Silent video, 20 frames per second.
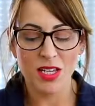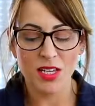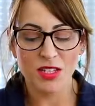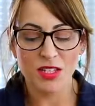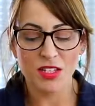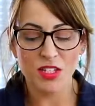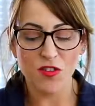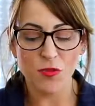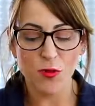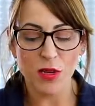
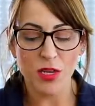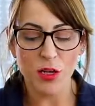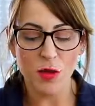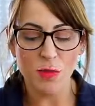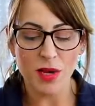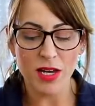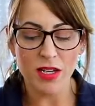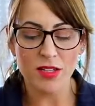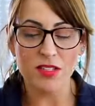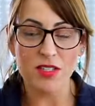So if we go
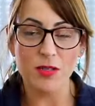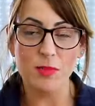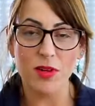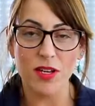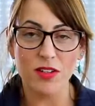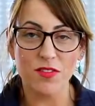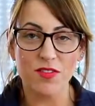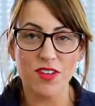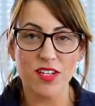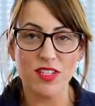back to the
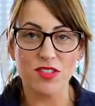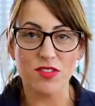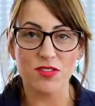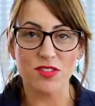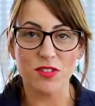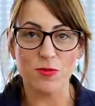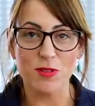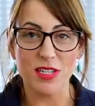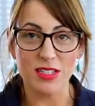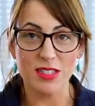blood
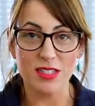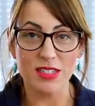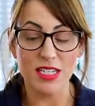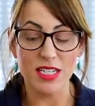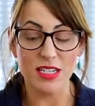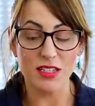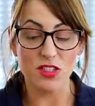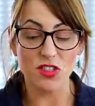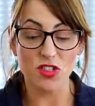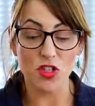vessels that we can see
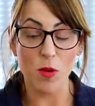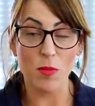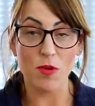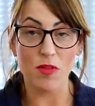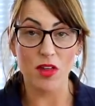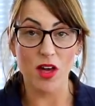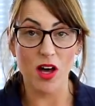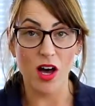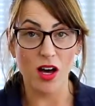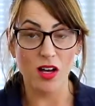at the top
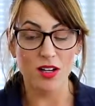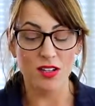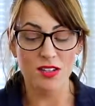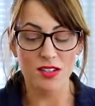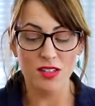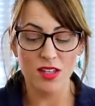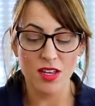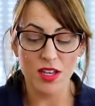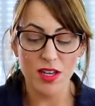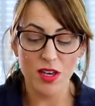of the
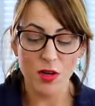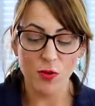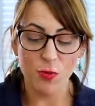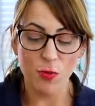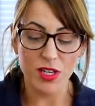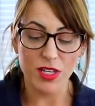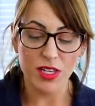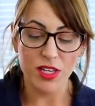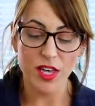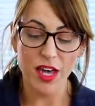heart,
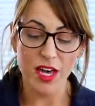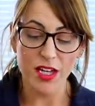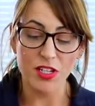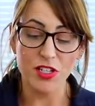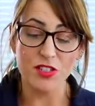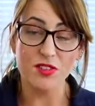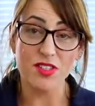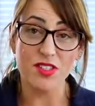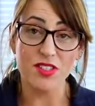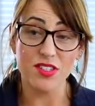we can
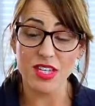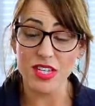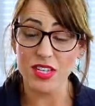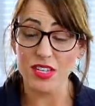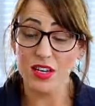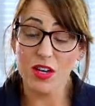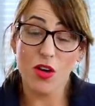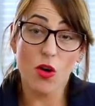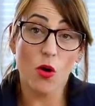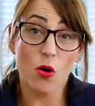use a
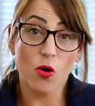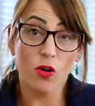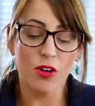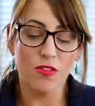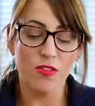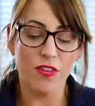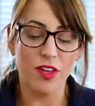seeker or a